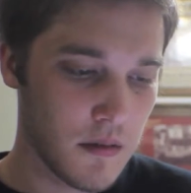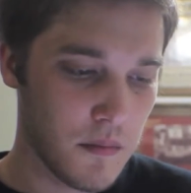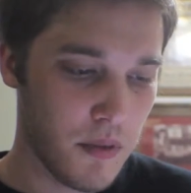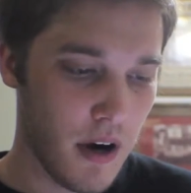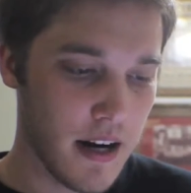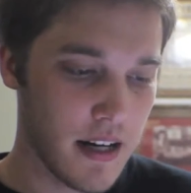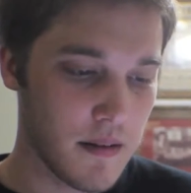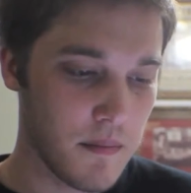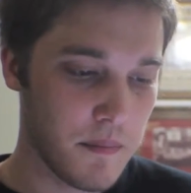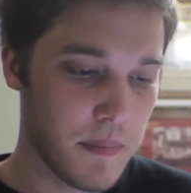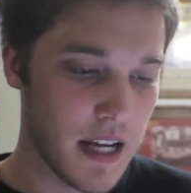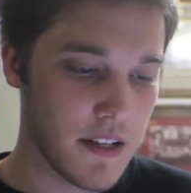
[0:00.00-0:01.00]
Brian
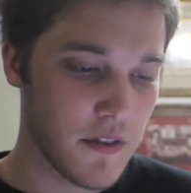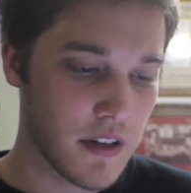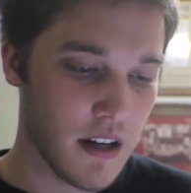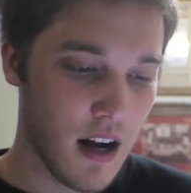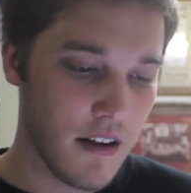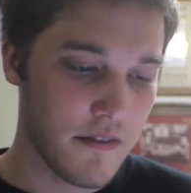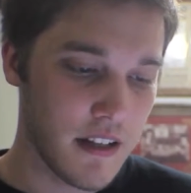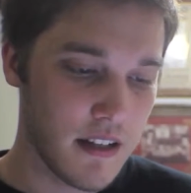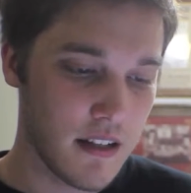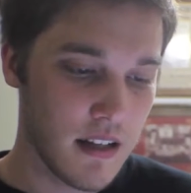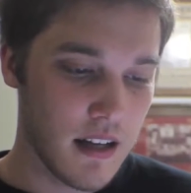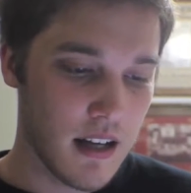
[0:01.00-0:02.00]
pays for the
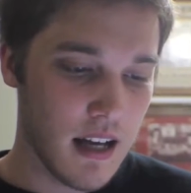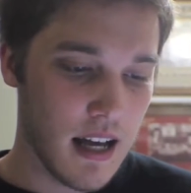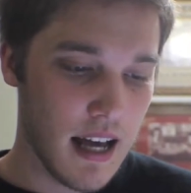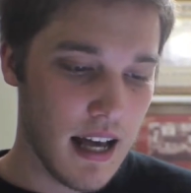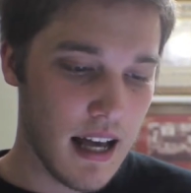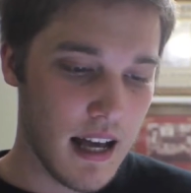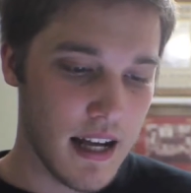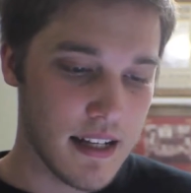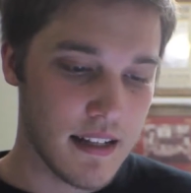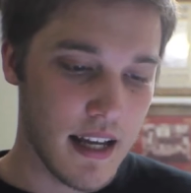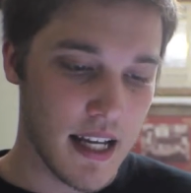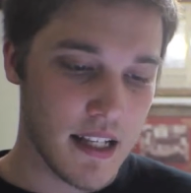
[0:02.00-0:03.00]
coffee
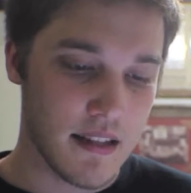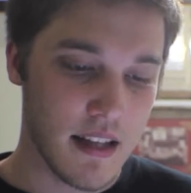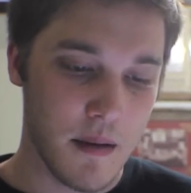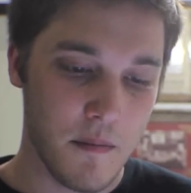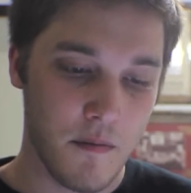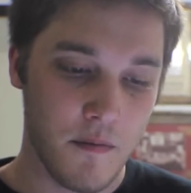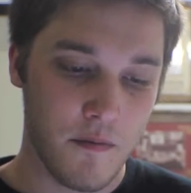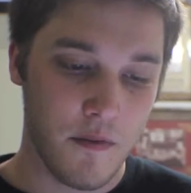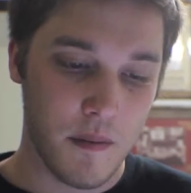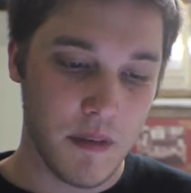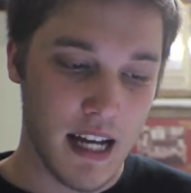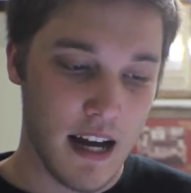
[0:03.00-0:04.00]
and takes them
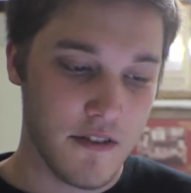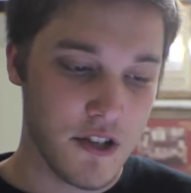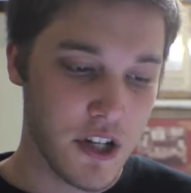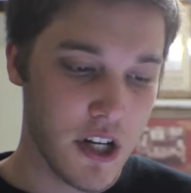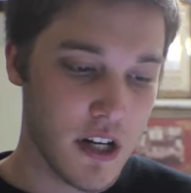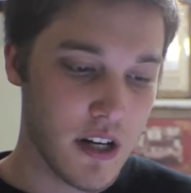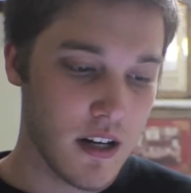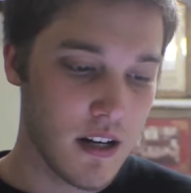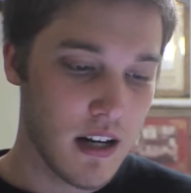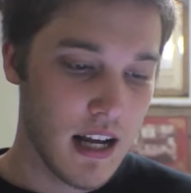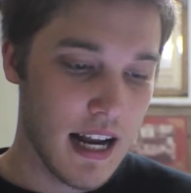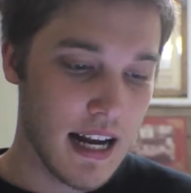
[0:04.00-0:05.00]
from the cashier
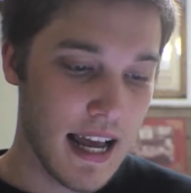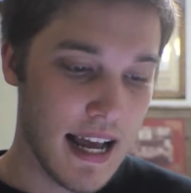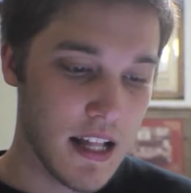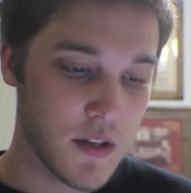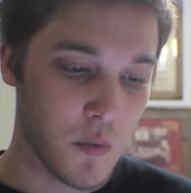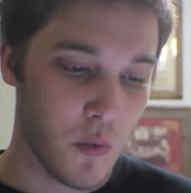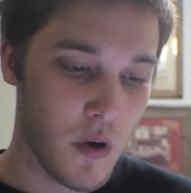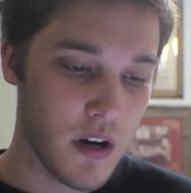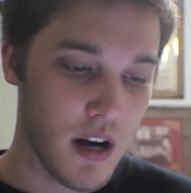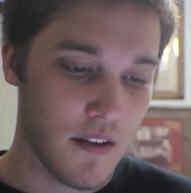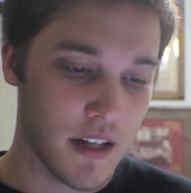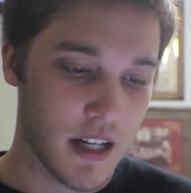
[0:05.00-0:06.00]
and hands one
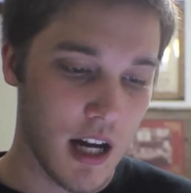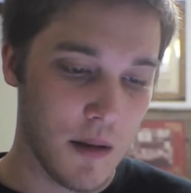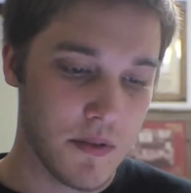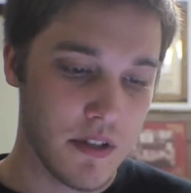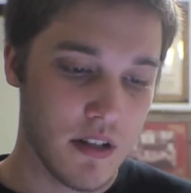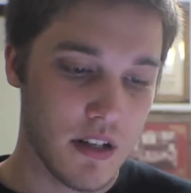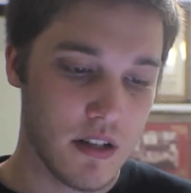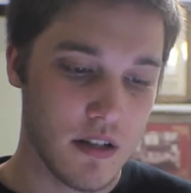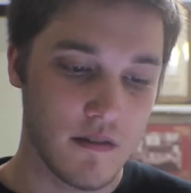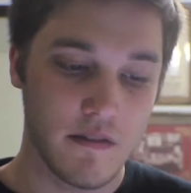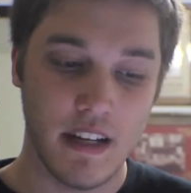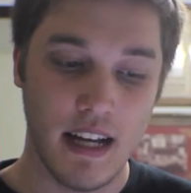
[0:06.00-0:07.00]
of the cups
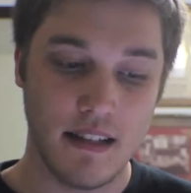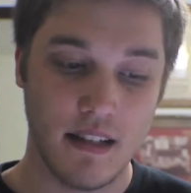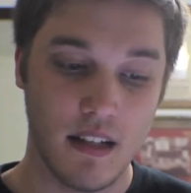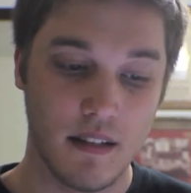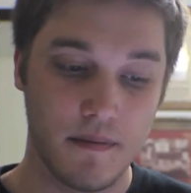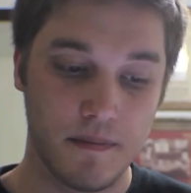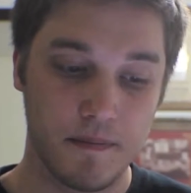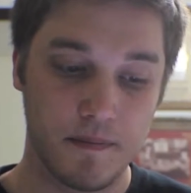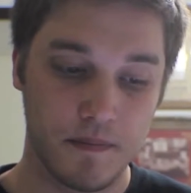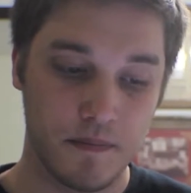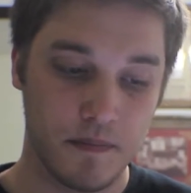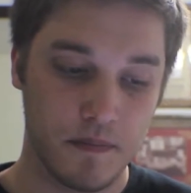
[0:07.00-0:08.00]
to Vanessa.
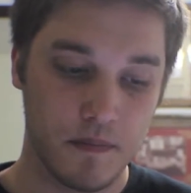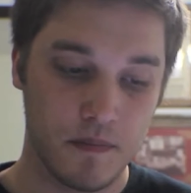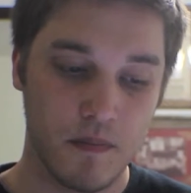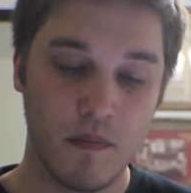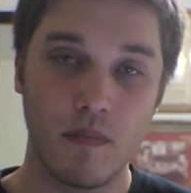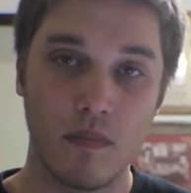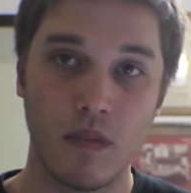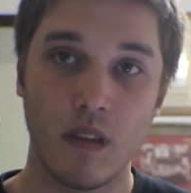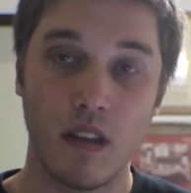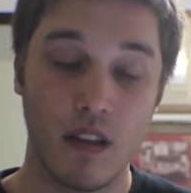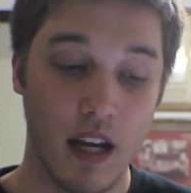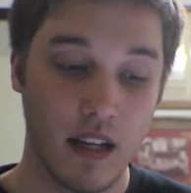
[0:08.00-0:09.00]

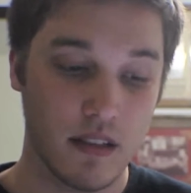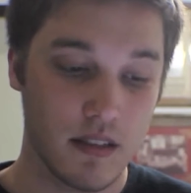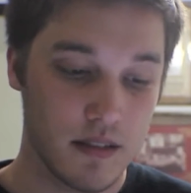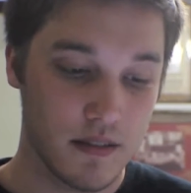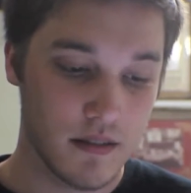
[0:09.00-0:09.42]
Thanks.